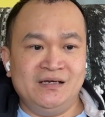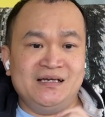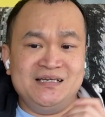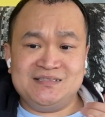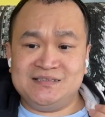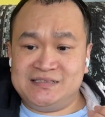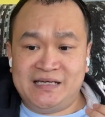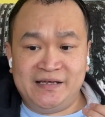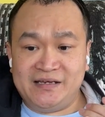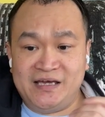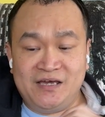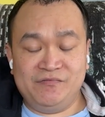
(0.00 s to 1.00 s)
it's a
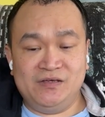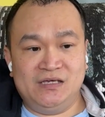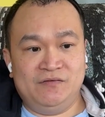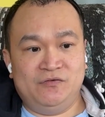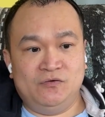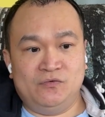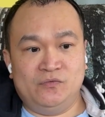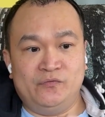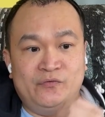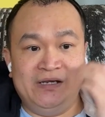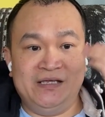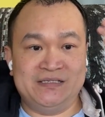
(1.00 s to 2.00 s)
tad heavy if you
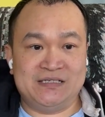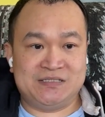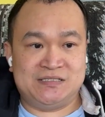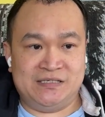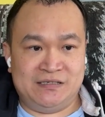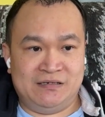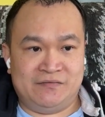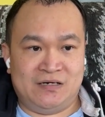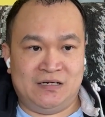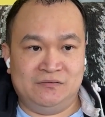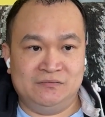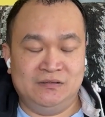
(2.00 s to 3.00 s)
really just sit
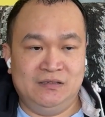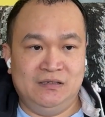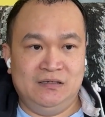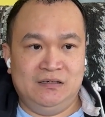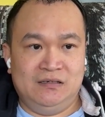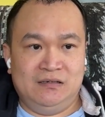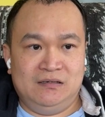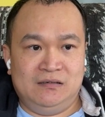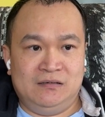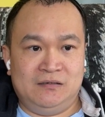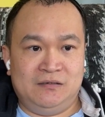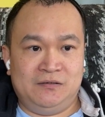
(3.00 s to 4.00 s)
around
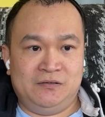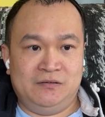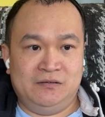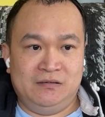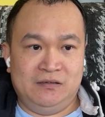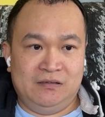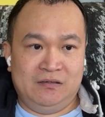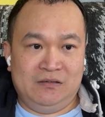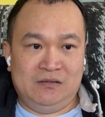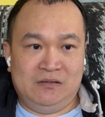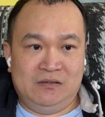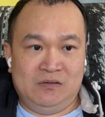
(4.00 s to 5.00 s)
uh,
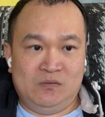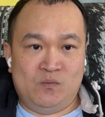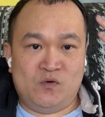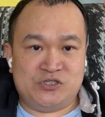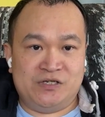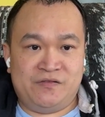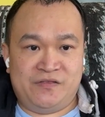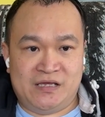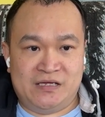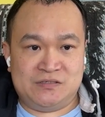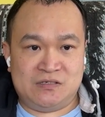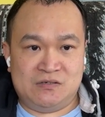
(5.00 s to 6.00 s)
watching
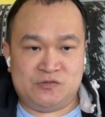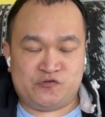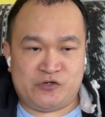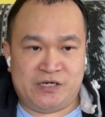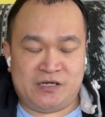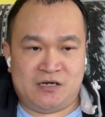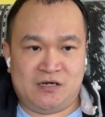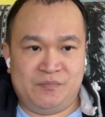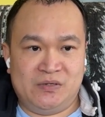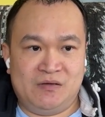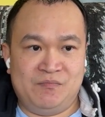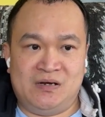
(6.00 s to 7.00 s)
things straight up.
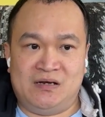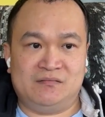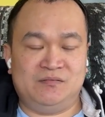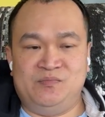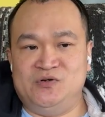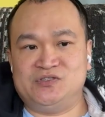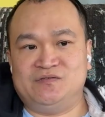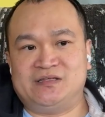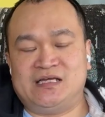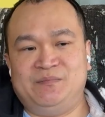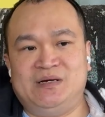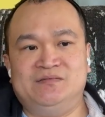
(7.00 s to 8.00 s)
But most of the
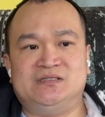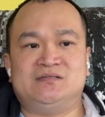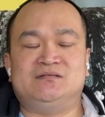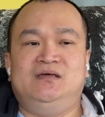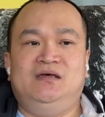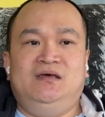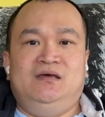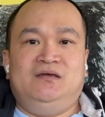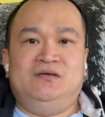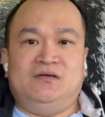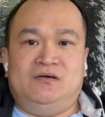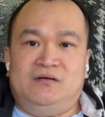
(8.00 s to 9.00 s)
time I just,
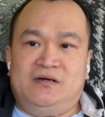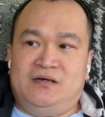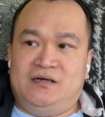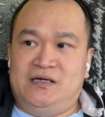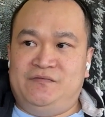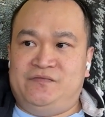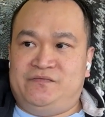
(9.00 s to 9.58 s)
have